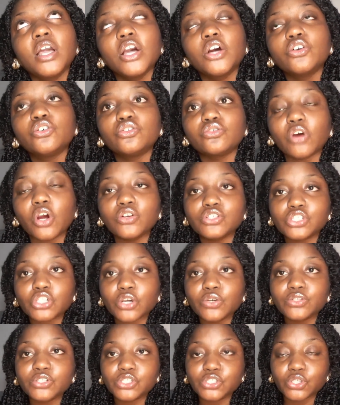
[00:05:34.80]
grow
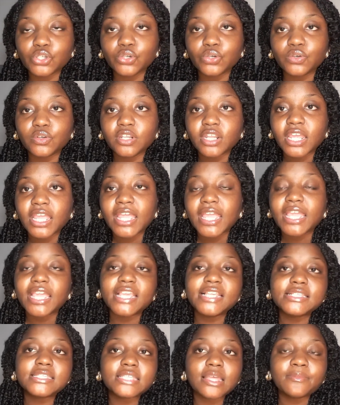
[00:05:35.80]
so soon,
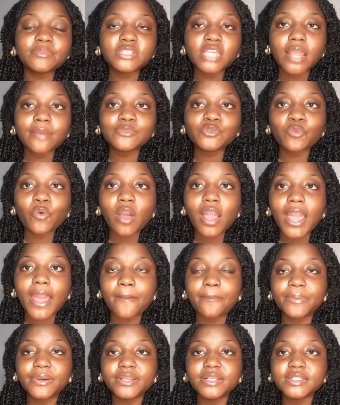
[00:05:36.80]
is sometimes what
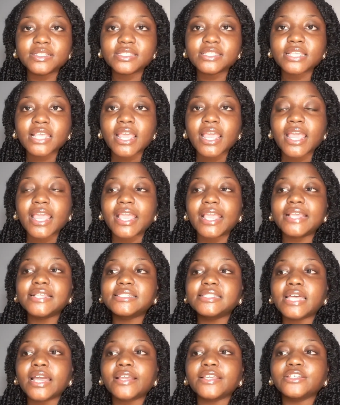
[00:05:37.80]
happens
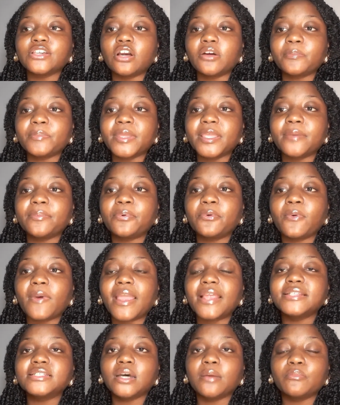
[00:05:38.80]
is that young people
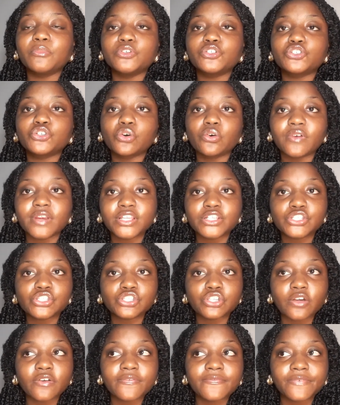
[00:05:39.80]
end up maturing
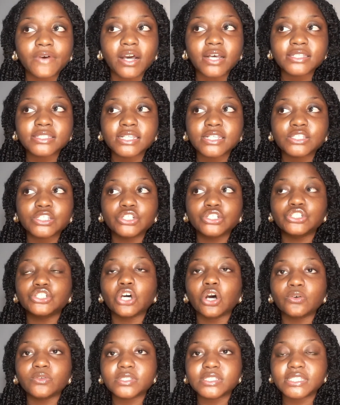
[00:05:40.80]
so fast as
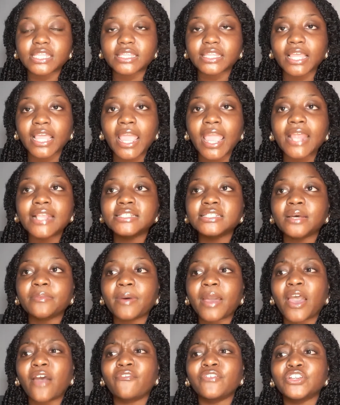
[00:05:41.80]
adults that they end up
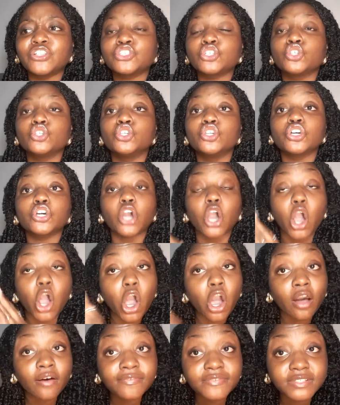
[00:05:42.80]
having to look
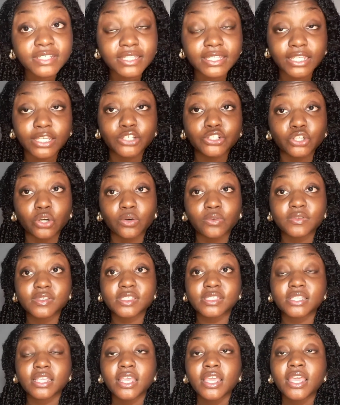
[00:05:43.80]
after the
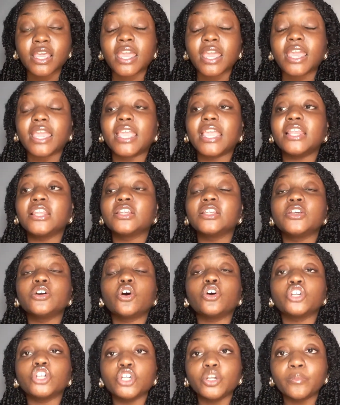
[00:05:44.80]
adults in an
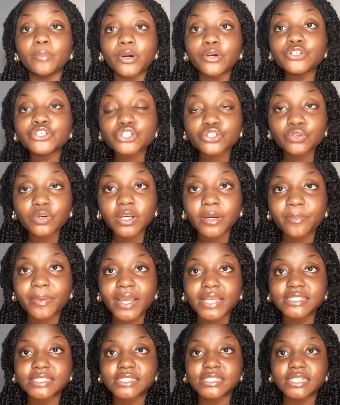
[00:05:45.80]
on an emotional
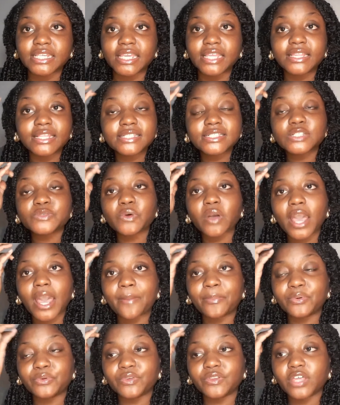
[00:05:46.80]
capacity and this is what
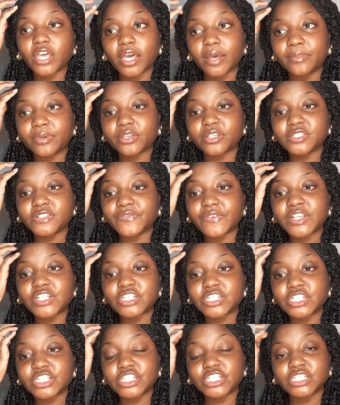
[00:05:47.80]
happened with her because
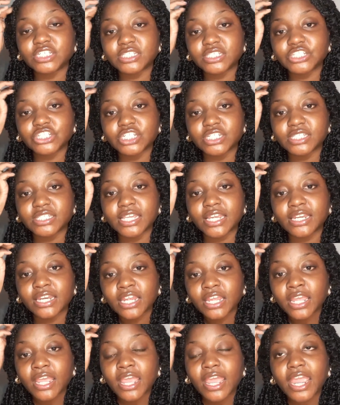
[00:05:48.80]
eventually she she said
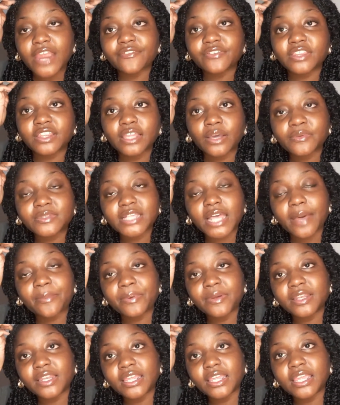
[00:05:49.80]
everything that was
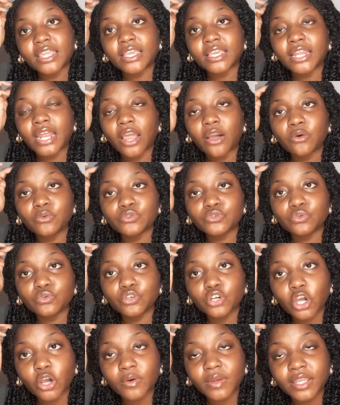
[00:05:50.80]
happening and how it was all
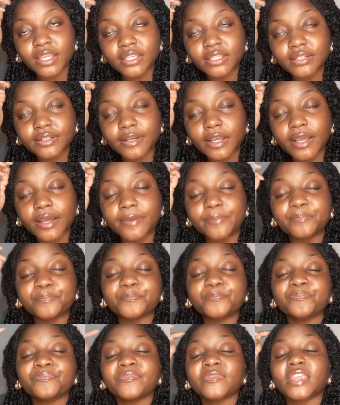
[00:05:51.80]
going
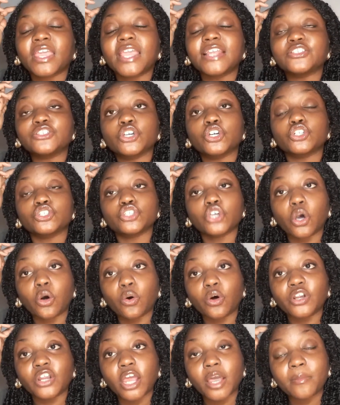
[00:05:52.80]
um it took a
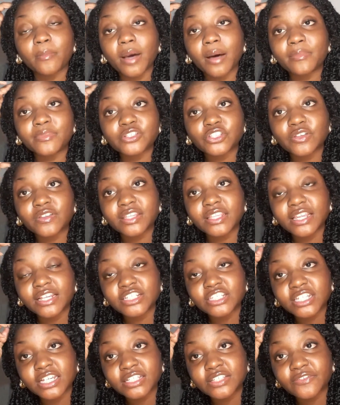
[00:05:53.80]
toll on her mum and so in the
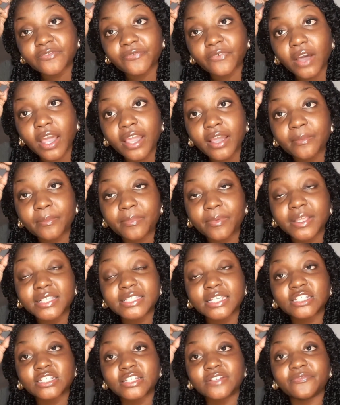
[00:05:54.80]
end she had to fire but
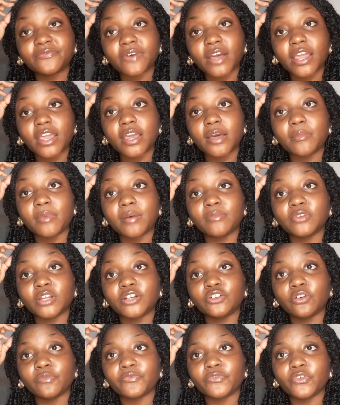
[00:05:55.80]
essentially fire her mum like
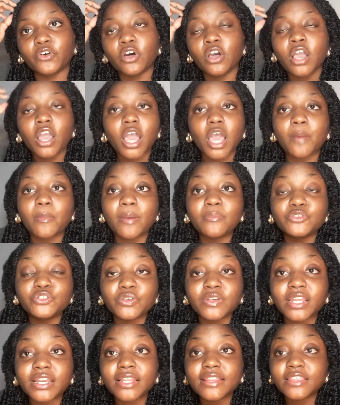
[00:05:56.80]
not for her mum
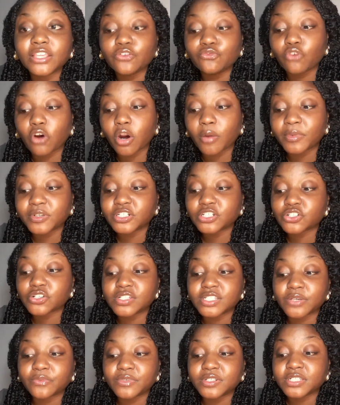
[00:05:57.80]
doing anything wrong but just
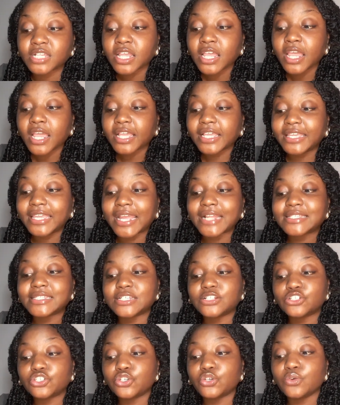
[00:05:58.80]
because it was
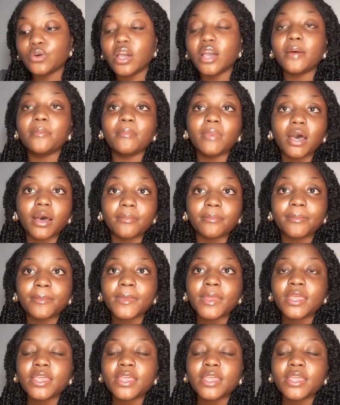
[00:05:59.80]
getting to her mum